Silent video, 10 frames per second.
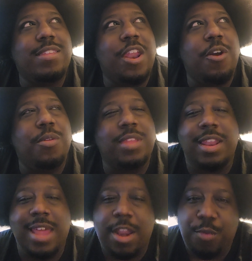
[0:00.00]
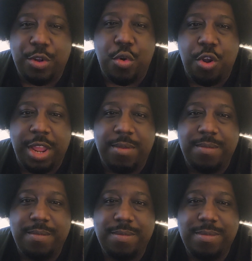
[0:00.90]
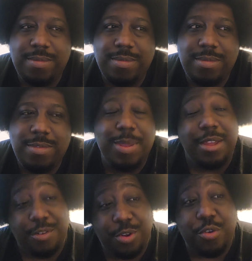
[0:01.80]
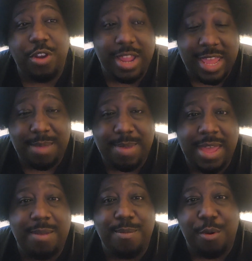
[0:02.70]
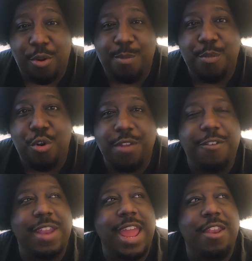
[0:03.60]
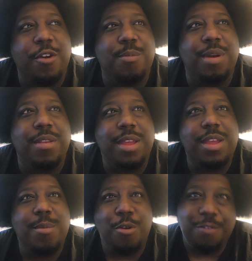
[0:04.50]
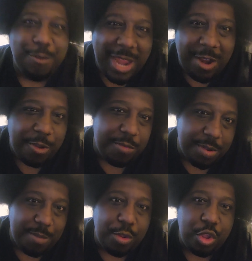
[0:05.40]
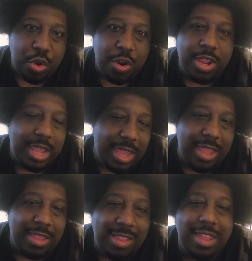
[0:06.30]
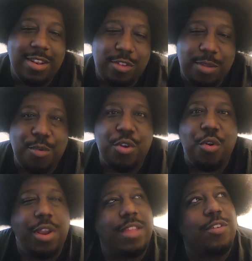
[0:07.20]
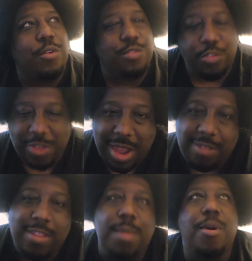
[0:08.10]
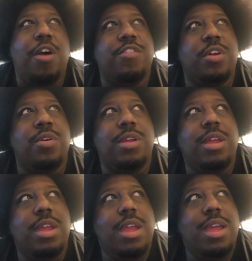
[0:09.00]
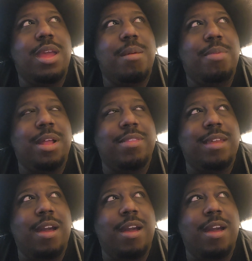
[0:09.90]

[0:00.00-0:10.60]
did a lot of recording. Speaking of recording, him and Boring Fernando, but Boring Fernando is from New York. He did some recording too, so shout out to him also. But